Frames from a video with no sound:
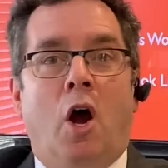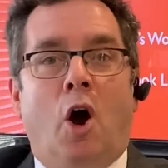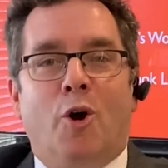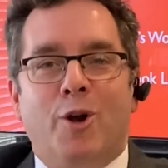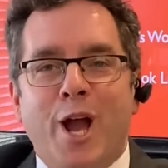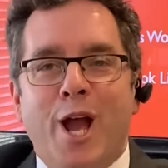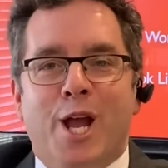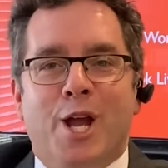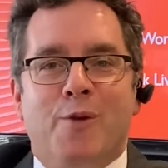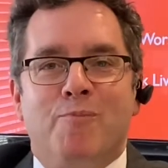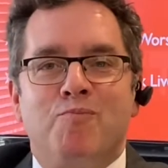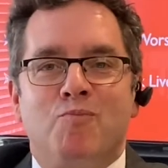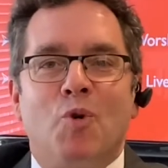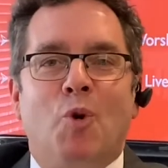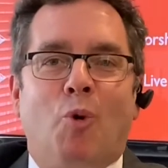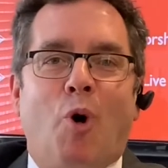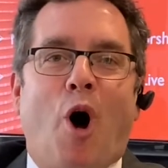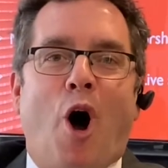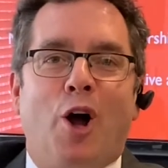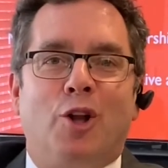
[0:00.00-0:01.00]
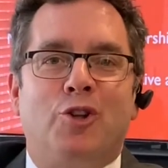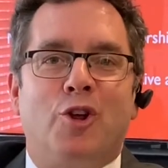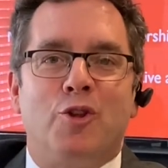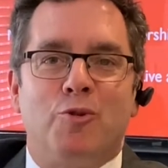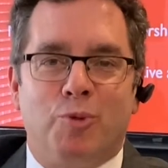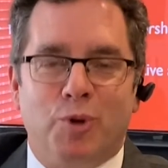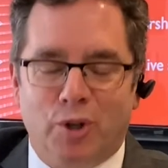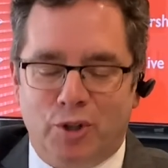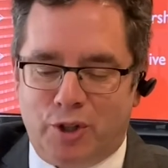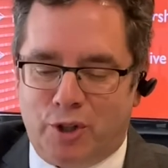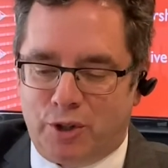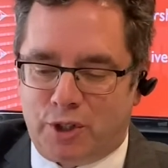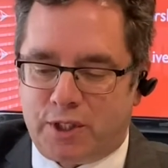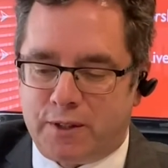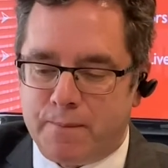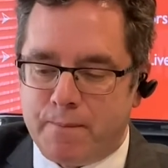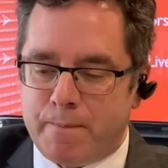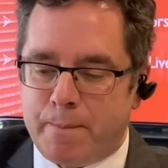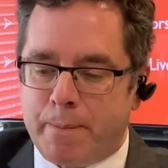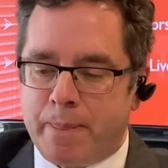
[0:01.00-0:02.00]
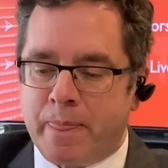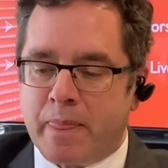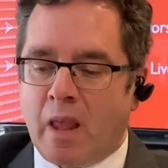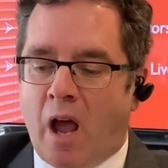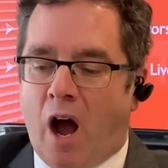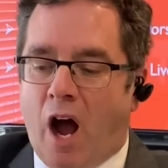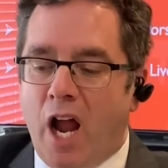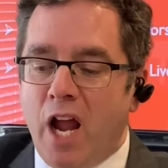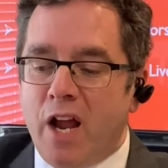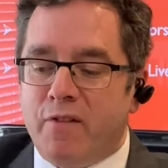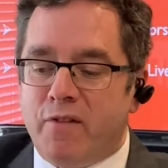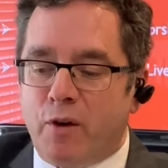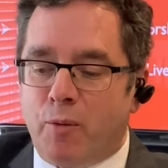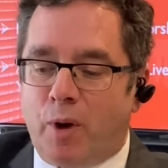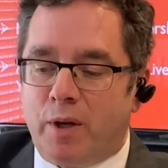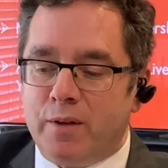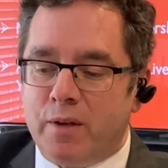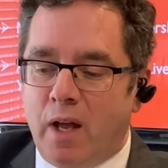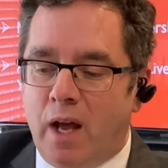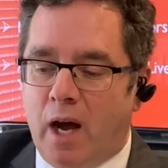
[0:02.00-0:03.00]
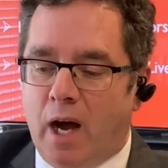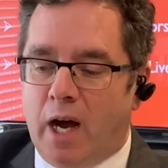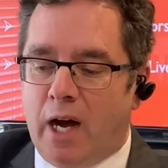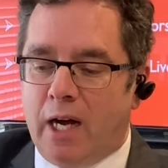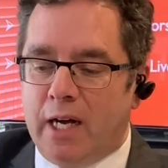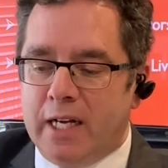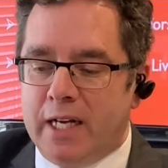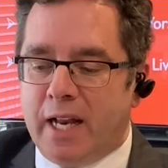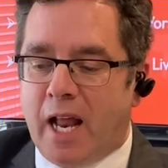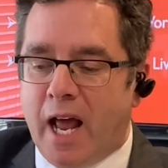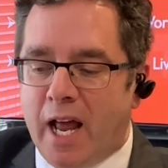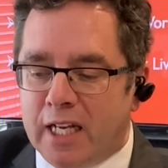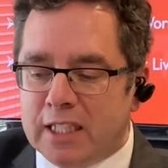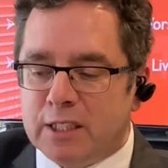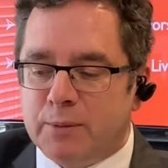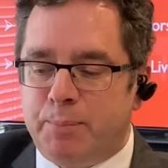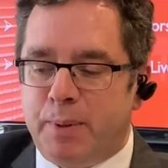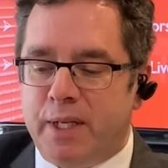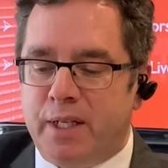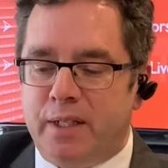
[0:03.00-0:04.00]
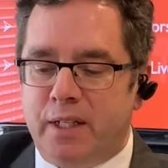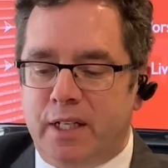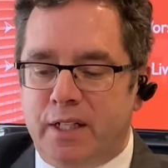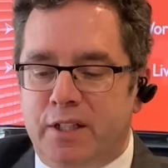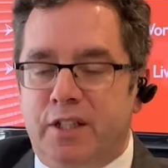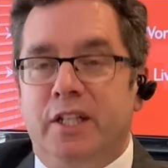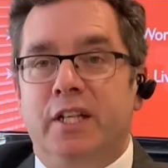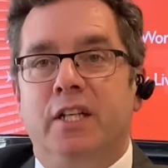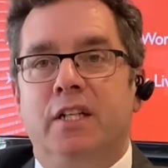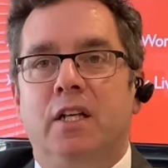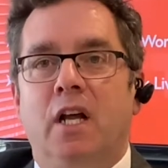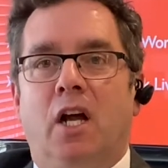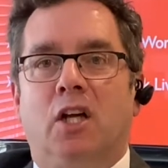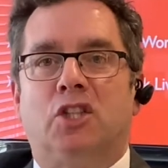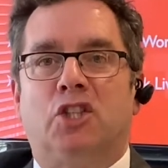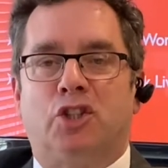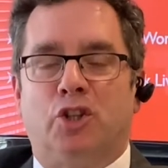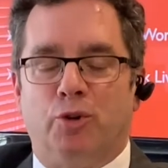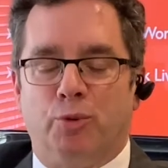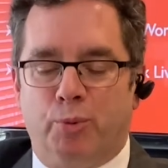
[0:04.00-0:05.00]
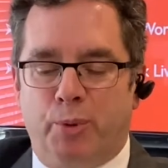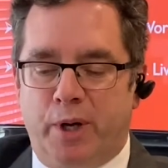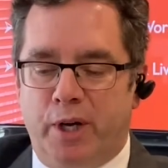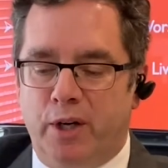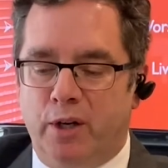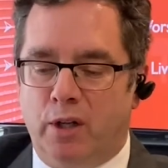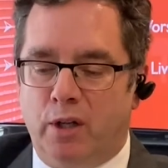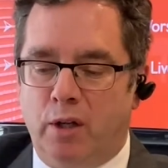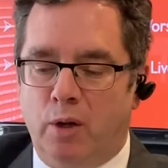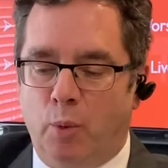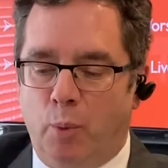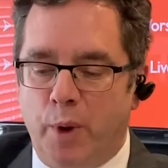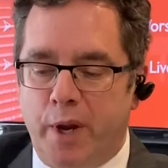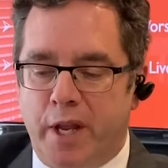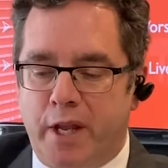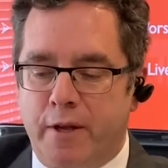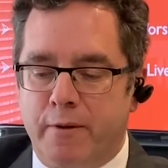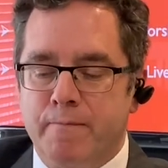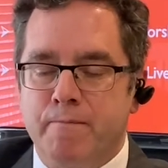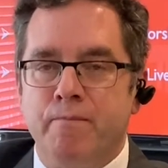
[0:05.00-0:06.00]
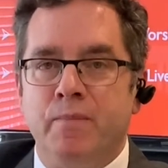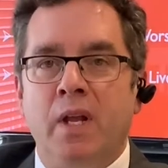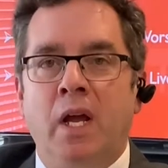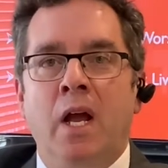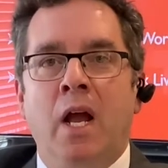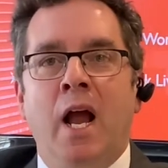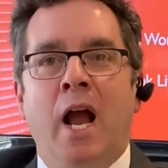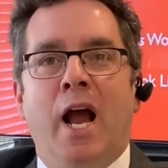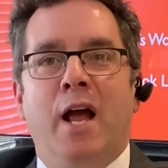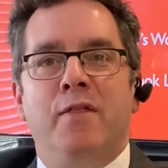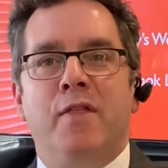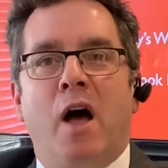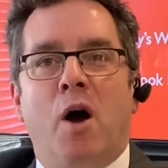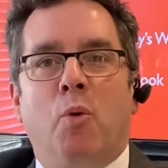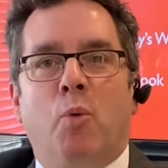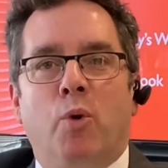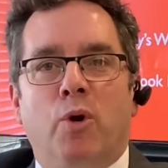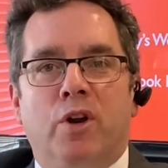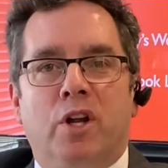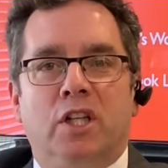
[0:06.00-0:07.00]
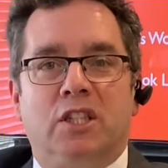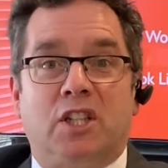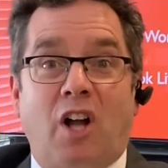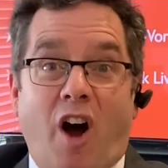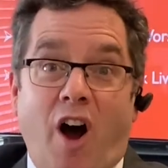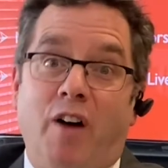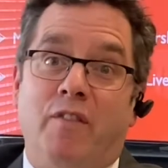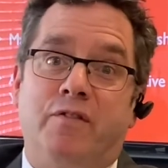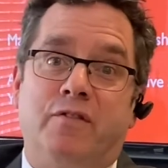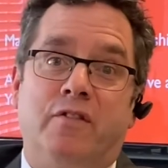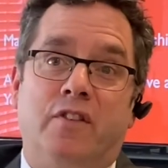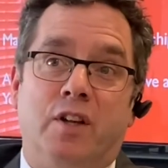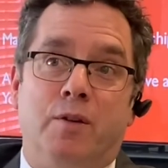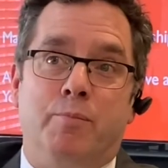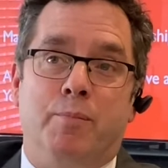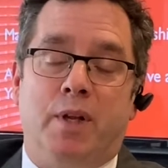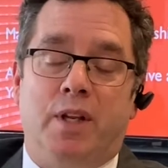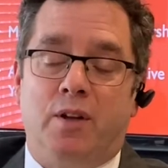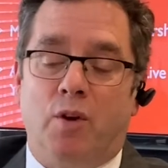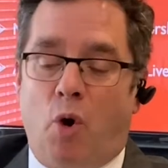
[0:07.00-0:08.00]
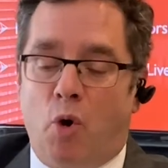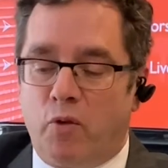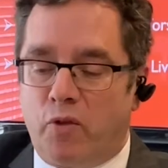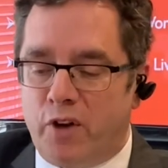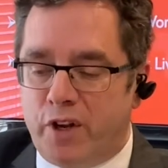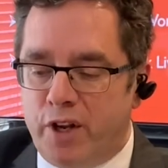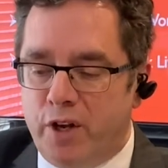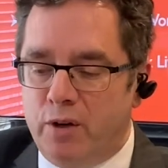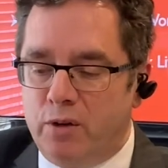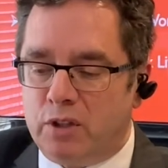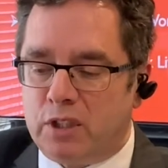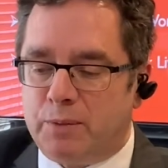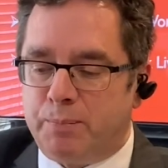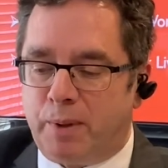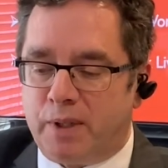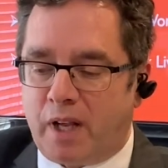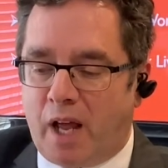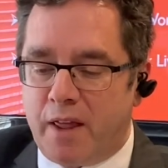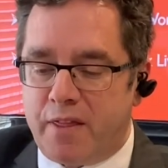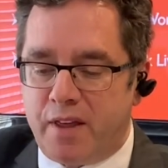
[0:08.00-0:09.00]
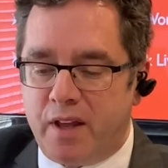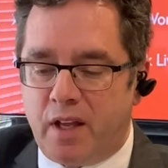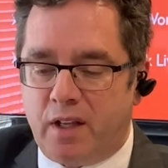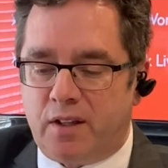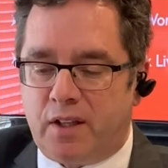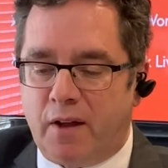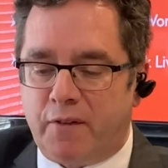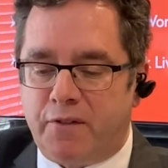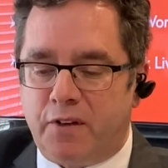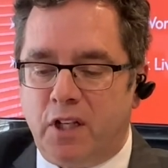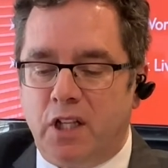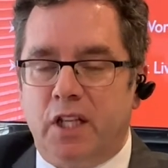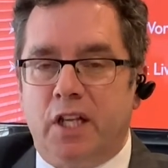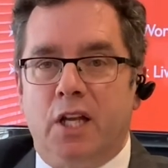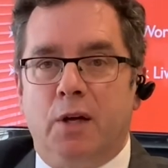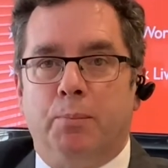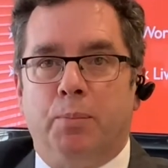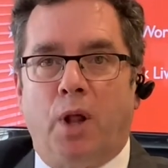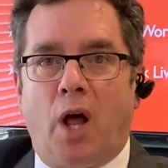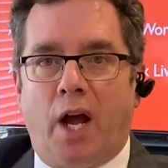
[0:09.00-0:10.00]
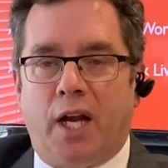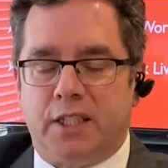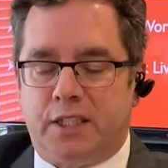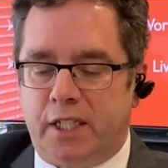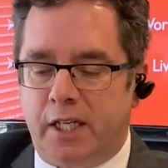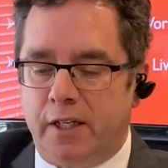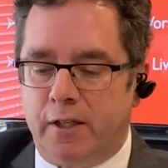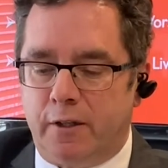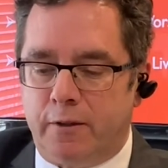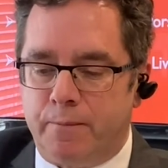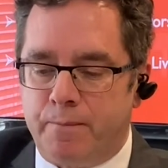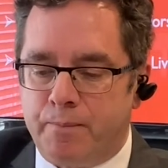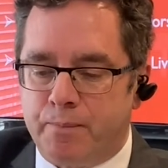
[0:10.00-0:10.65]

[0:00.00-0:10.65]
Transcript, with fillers: Okay, well, on to the real news. Hi, everyone. Uh, it has been indeed a surreal week, and that word has often been overused, but I think it definitely applies here.